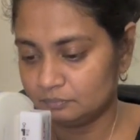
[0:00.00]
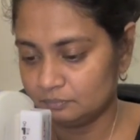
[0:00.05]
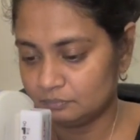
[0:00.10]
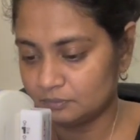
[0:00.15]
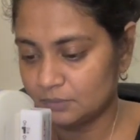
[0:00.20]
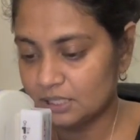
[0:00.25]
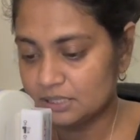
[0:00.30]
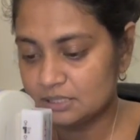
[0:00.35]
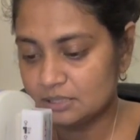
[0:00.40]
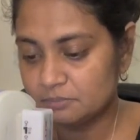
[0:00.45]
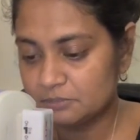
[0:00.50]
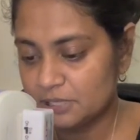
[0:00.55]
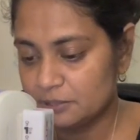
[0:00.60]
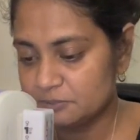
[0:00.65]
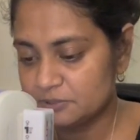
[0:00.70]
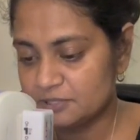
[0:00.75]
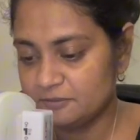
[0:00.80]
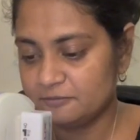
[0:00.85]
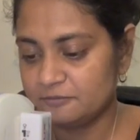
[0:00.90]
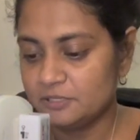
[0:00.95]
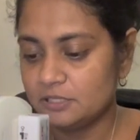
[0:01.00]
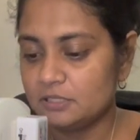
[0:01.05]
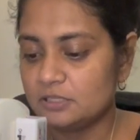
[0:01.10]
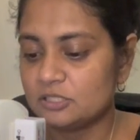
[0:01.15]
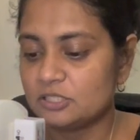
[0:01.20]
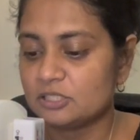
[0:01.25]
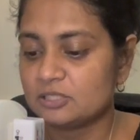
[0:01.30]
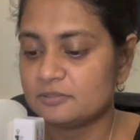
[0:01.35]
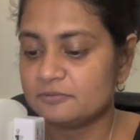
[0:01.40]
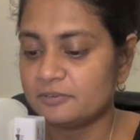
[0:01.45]
Like sometimes it feeds
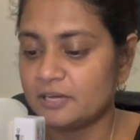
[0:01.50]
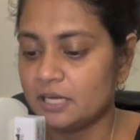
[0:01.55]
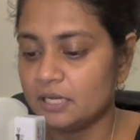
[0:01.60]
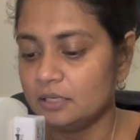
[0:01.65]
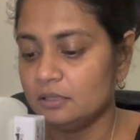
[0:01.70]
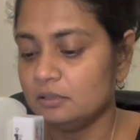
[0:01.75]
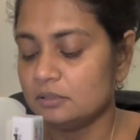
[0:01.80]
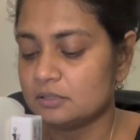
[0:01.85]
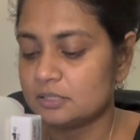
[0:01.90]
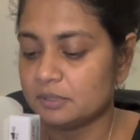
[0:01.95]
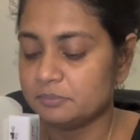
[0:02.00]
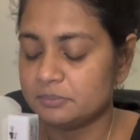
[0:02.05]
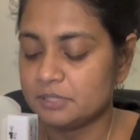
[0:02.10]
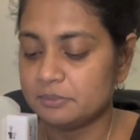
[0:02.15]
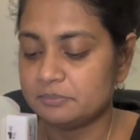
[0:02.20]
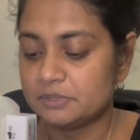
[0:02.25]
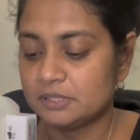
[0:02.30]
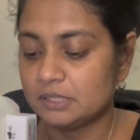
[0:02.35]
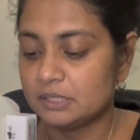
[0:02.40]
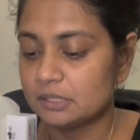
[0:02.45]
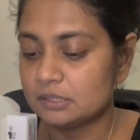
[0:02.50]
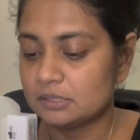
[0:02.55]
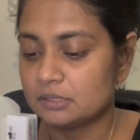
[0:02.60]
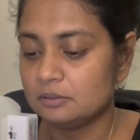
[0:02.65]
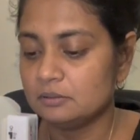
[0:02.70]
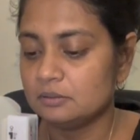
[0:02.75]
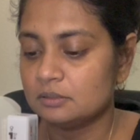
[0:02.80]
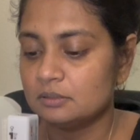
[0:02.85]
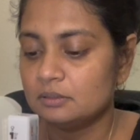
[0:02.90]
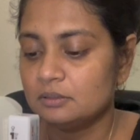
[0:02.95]
just fine and sometimes it
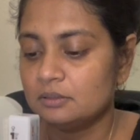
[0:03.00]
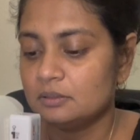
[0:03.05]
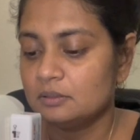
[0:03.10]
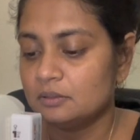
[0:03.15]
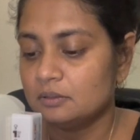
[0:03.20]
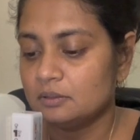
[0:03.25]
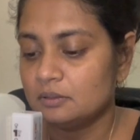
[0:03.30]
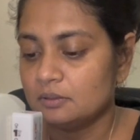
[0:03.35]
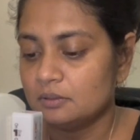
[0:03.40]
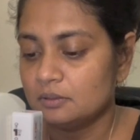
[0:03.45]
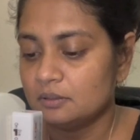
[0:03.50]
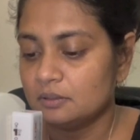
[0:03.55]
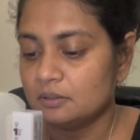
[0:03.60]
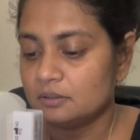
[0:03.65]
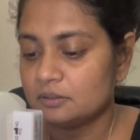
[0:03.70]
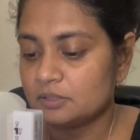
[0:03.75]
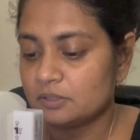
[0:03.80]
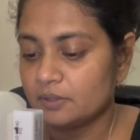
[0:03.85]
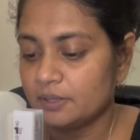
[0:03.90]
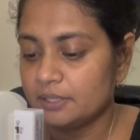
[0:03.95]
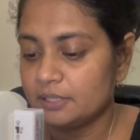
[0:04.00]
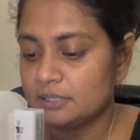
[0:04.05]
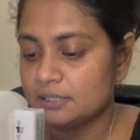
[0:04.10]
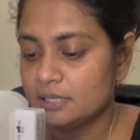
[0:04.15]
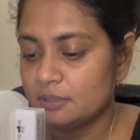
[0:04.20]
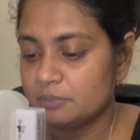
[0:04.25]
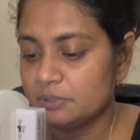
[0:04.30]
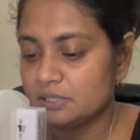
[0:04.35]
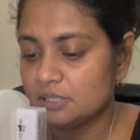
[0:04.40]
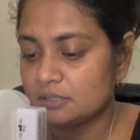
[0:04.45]
doesn't. So
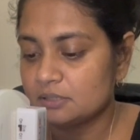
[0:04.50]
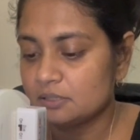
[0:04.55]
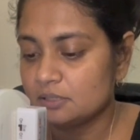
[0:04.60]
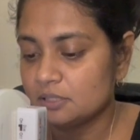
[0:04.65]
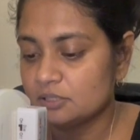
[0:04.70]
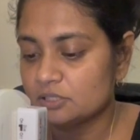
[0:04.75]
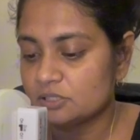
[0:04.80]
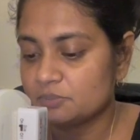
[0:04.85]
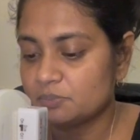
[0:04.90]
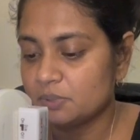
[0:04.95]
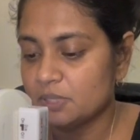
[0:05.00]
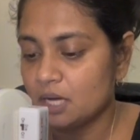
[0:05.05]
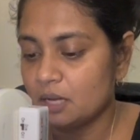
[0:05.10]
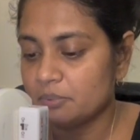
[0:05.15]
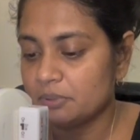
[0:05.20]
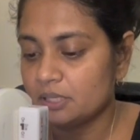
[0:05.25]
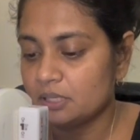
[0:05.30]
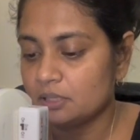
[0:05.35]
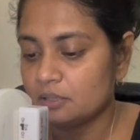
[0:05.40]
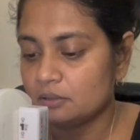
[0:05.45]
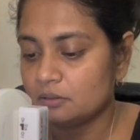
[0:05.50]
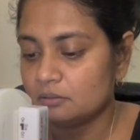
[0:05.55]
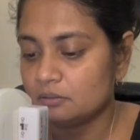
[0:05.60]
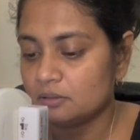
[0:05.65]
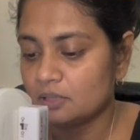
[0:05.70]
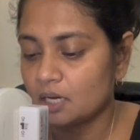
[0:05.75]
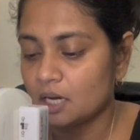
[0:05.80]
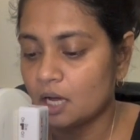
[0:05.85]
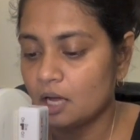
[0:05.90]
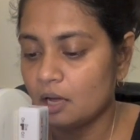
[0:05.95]
anytime it doesn't, I just plop it in
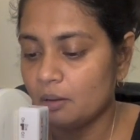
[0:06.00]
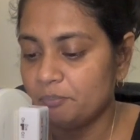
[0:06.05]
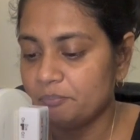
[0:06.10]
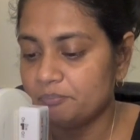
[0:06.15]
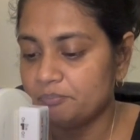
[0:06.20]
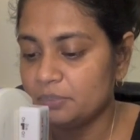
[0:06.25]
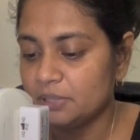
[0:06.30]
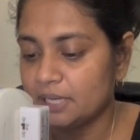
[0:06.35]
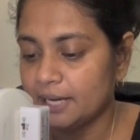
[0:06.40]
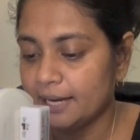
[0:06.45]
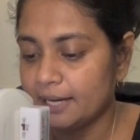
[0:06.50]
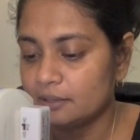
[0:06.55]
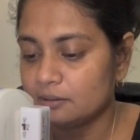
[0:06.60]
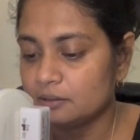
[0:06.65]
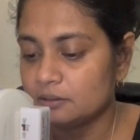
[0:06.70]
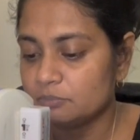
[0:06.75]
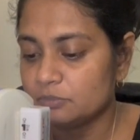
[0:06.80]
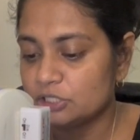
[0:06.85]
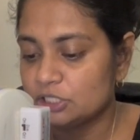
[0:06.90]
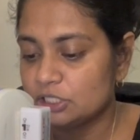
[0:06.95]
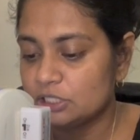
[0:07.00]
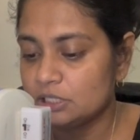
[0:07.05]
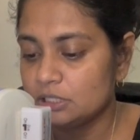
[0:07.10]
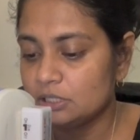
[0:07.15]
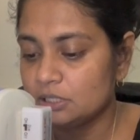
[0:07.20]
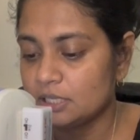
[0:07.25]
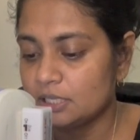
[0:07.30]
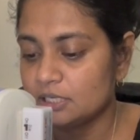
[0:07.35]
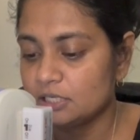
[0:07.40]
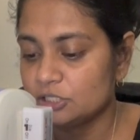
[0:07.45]
a cup behind the machine
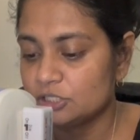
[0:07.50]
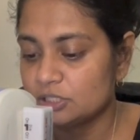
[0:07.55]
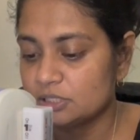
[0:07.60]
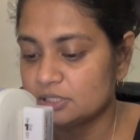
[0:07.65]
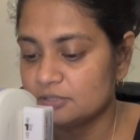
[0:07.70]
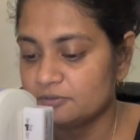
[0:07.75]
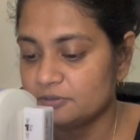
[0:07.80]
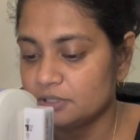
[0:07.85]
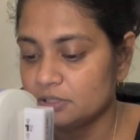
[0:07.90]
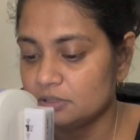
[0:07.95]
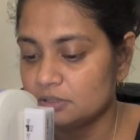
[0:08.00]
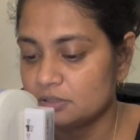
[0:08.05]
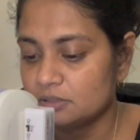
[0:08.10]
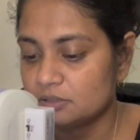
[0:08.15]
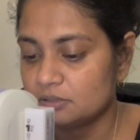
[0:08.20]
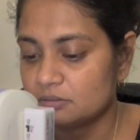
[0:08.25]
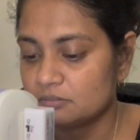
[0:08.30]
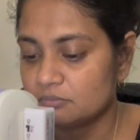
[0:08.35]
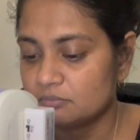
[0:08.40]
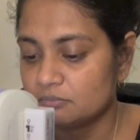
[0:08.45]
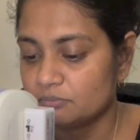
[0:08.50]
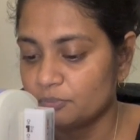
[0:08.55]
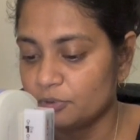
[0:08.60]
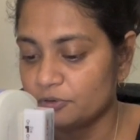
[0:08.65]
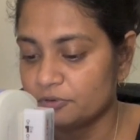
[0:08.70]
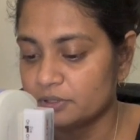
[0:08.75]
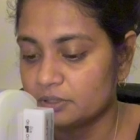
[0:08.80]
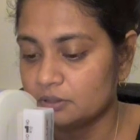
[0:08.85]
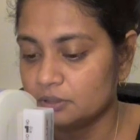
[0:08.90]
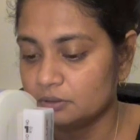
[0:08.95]
and it just feeds
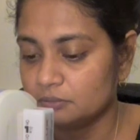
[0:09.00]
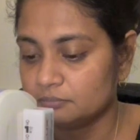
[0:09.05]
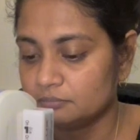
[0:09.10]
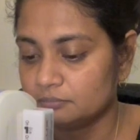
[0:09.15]
perfectly.